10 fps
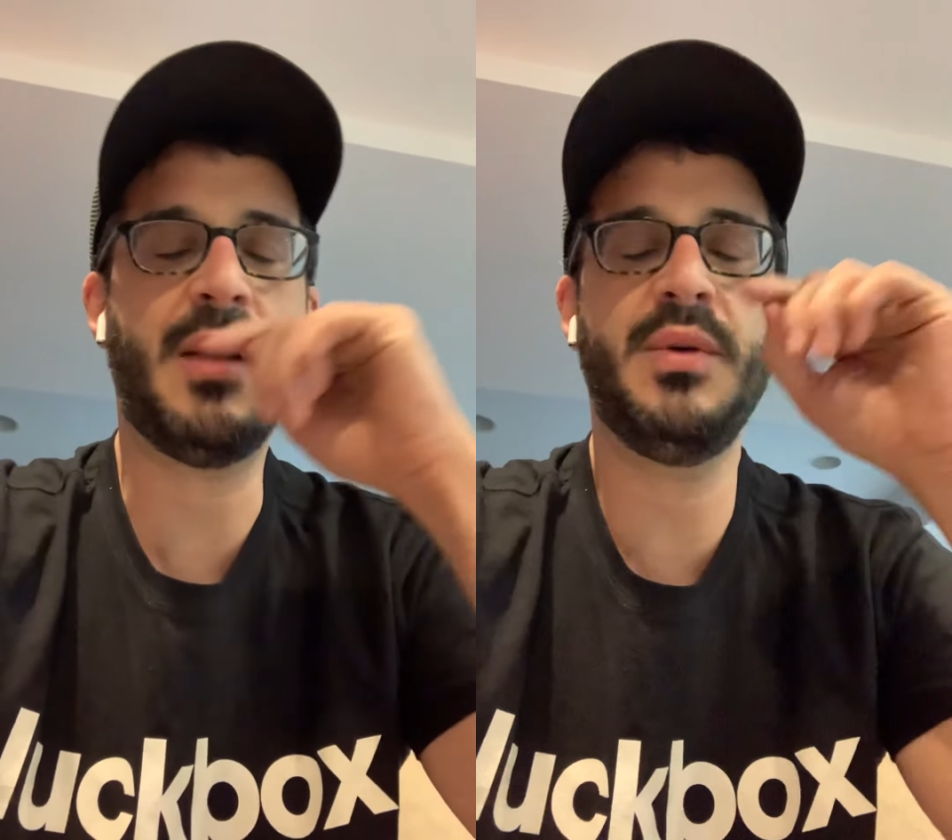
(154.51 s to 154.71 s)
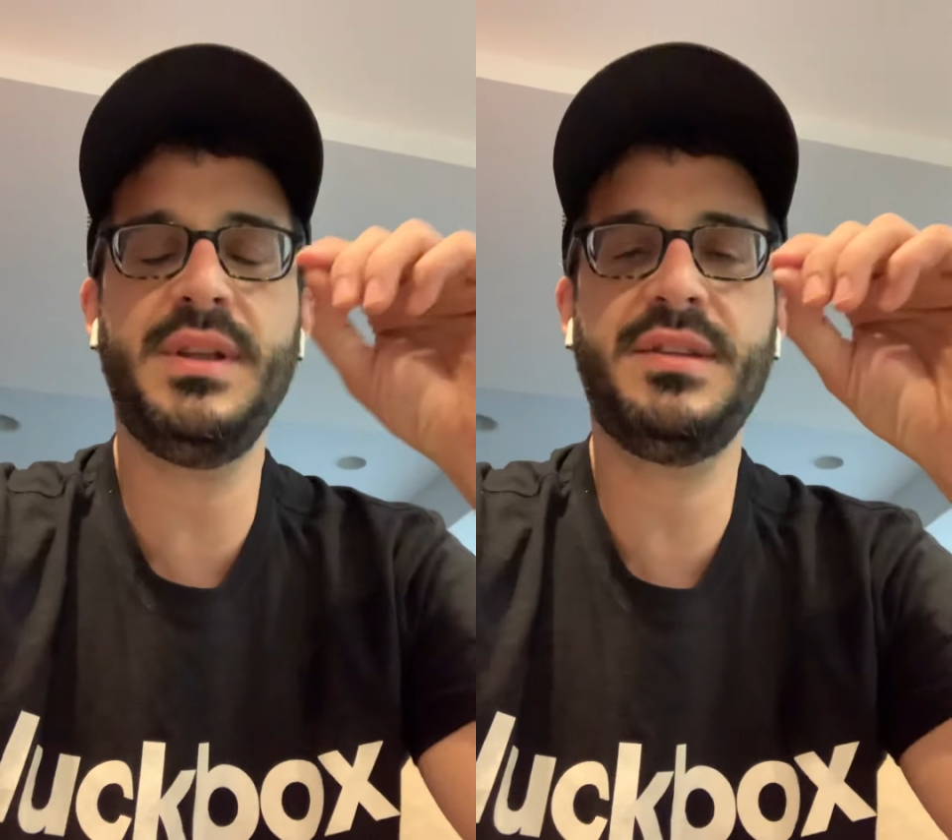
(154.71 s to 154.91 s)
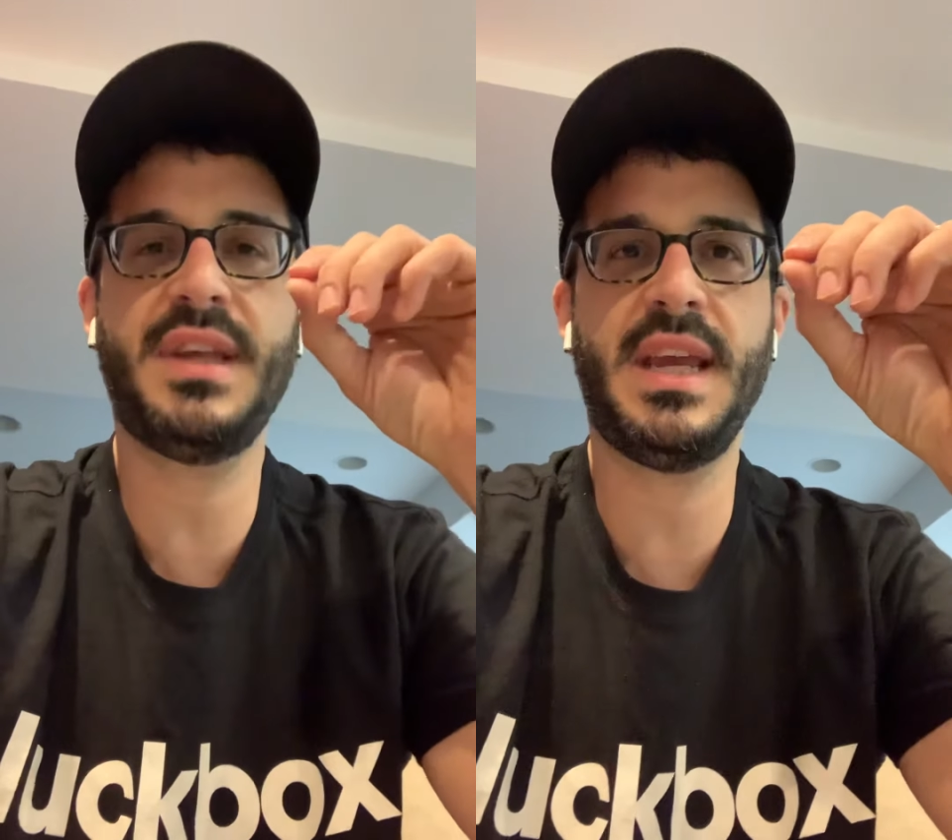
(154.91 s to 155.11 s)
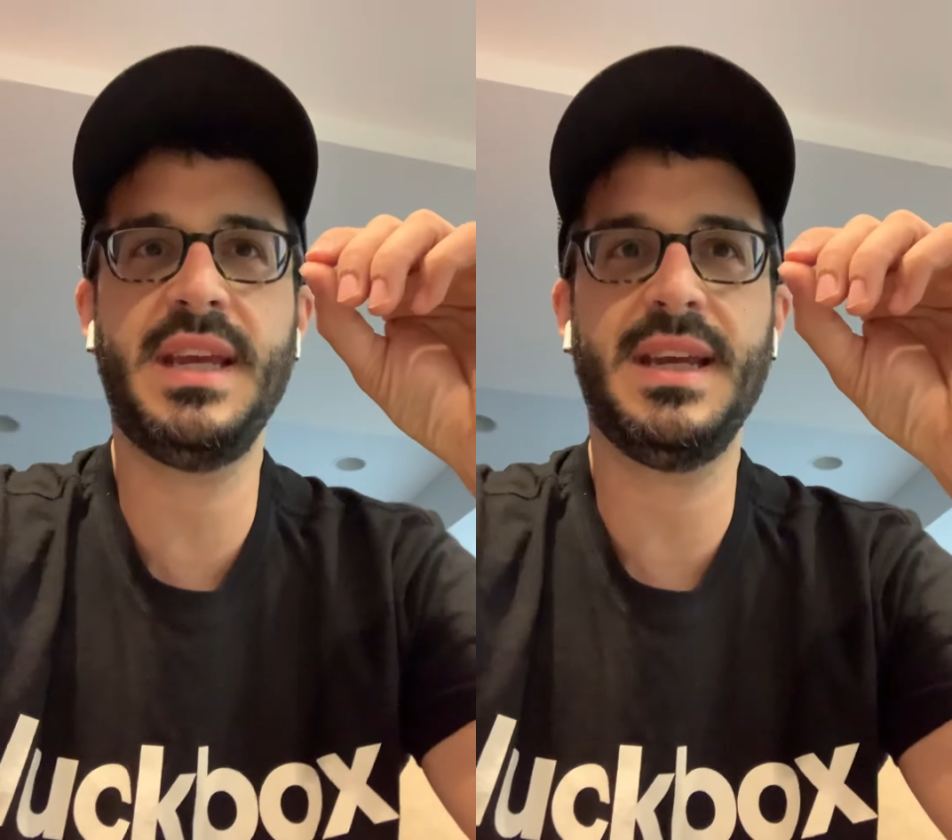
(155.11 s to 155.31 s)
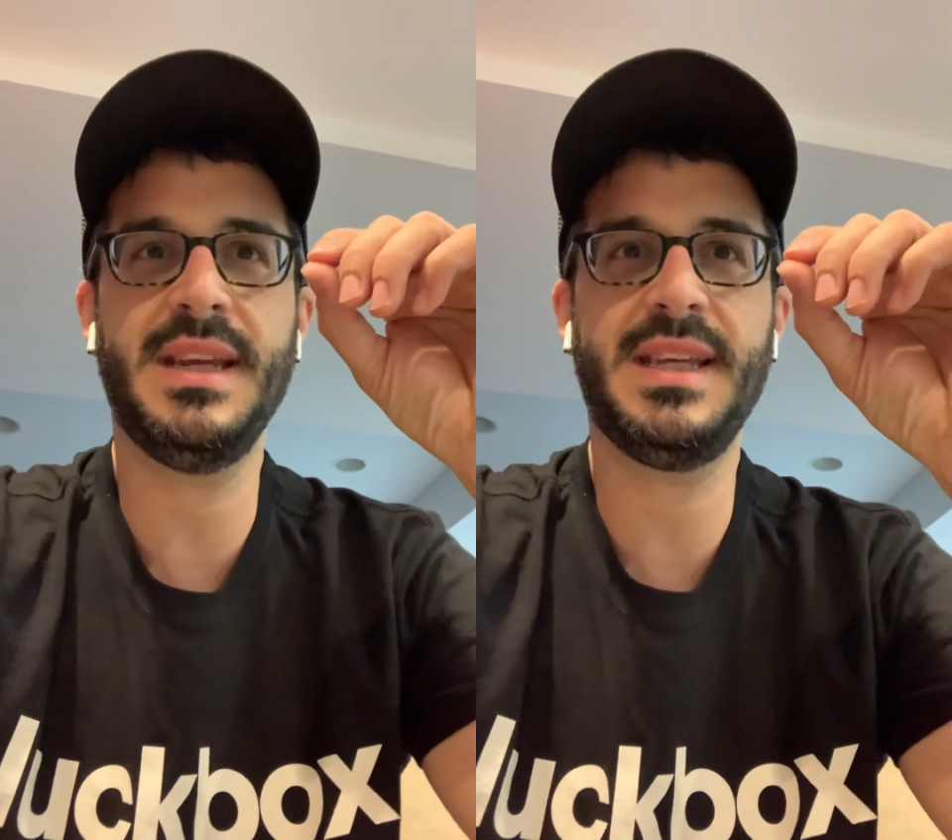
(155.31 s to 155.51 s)
wouldn't
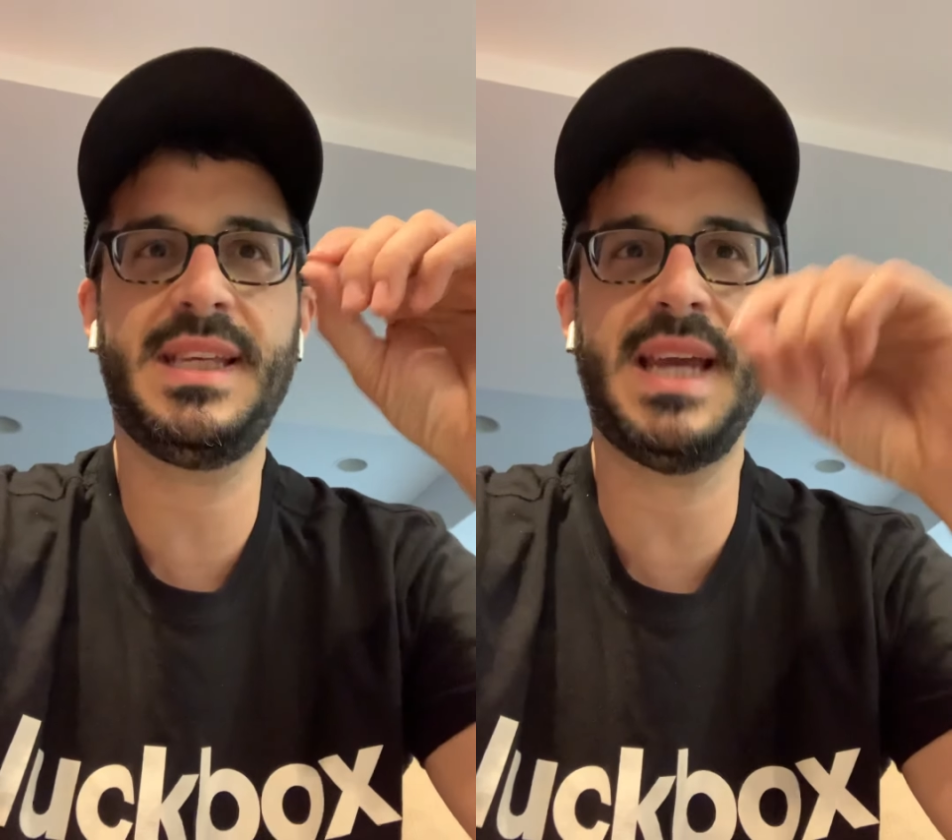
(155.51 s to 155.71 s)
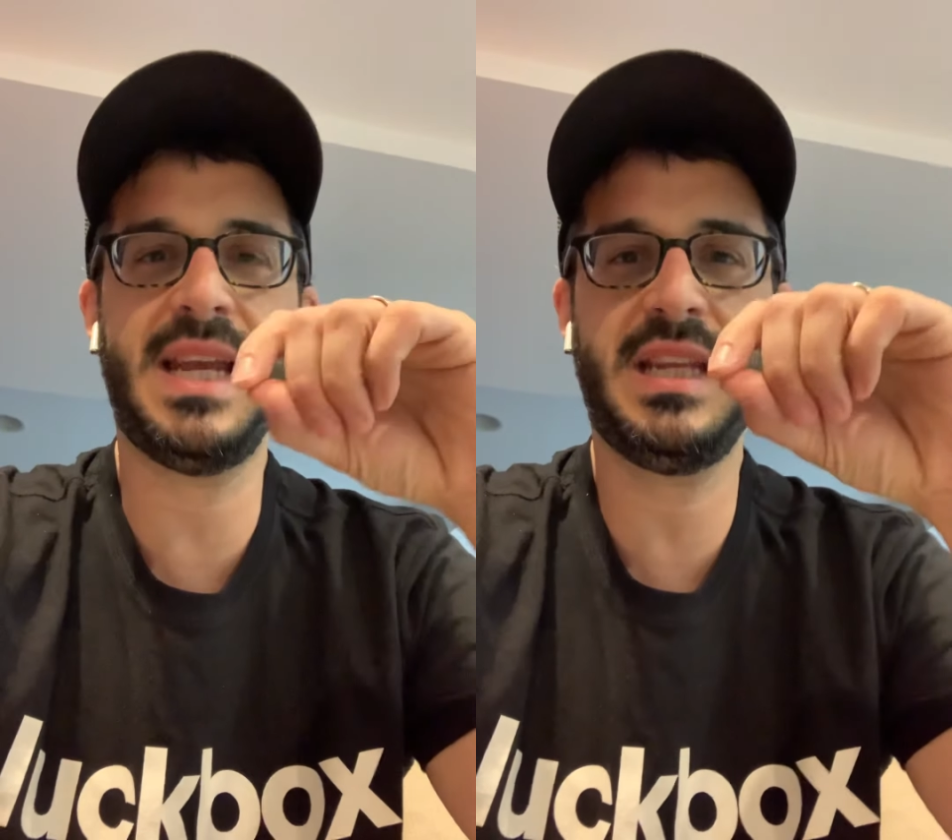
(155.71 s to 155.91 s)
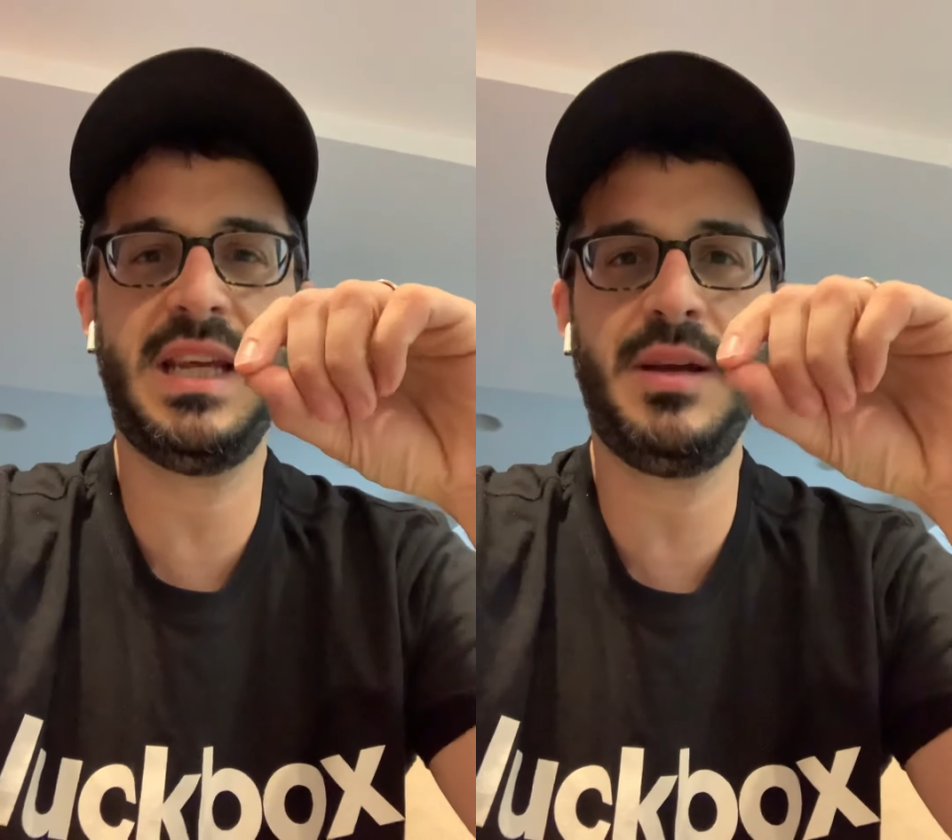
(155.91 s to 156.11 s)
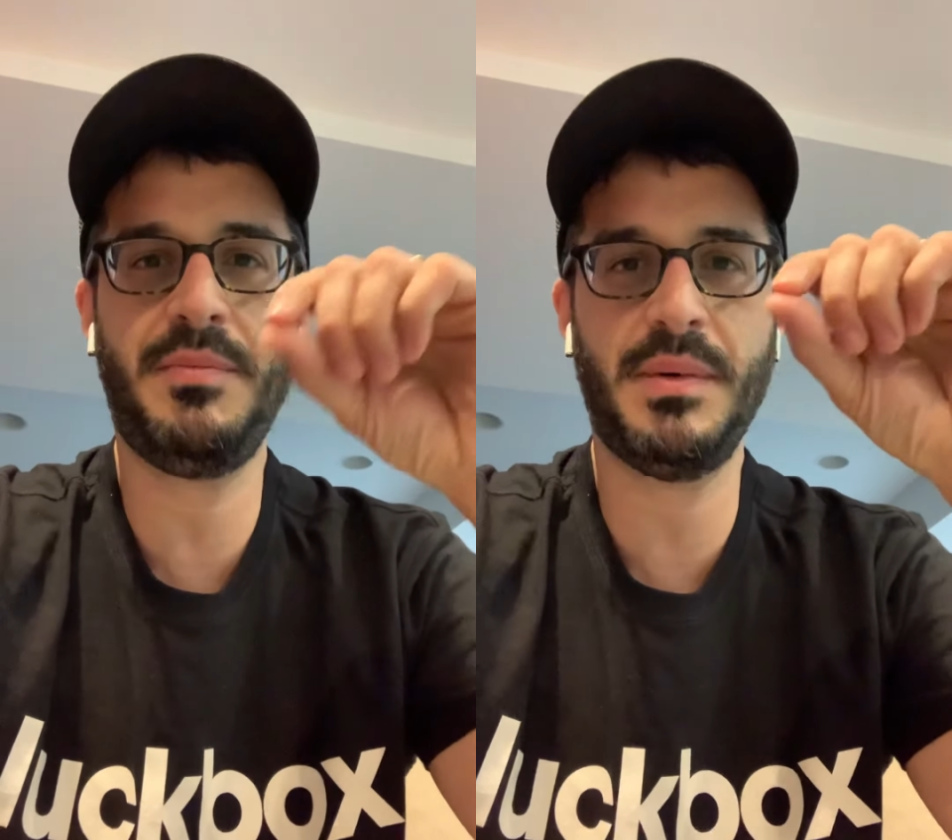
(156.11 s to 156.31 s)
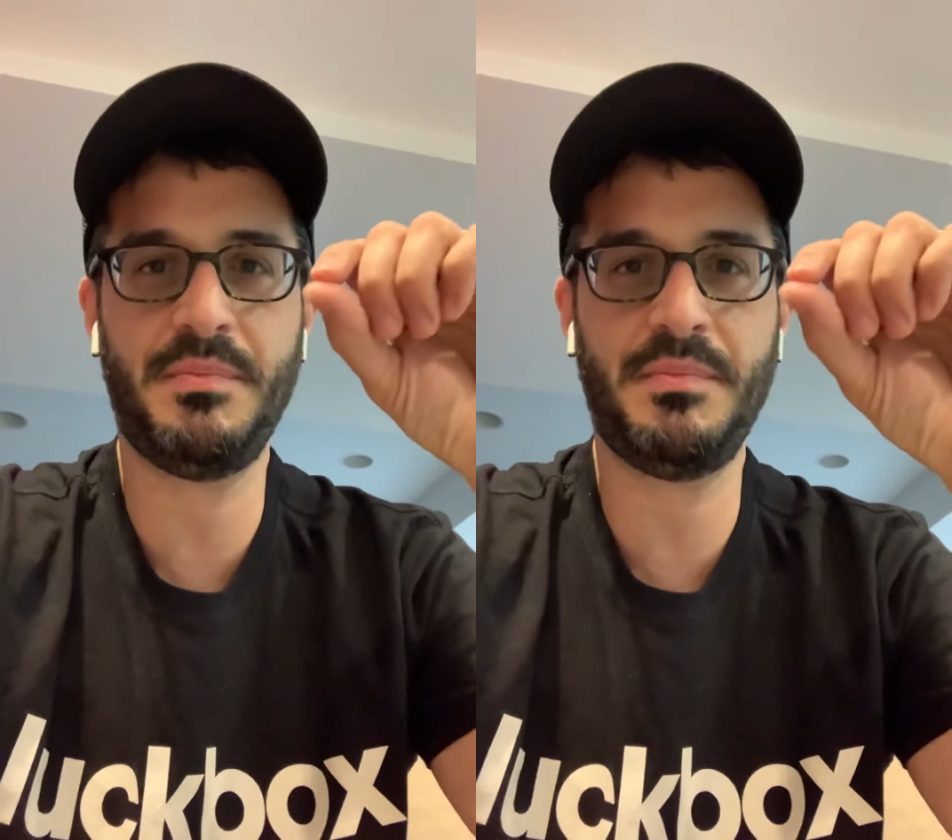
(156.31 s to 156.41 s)
say gatekeep,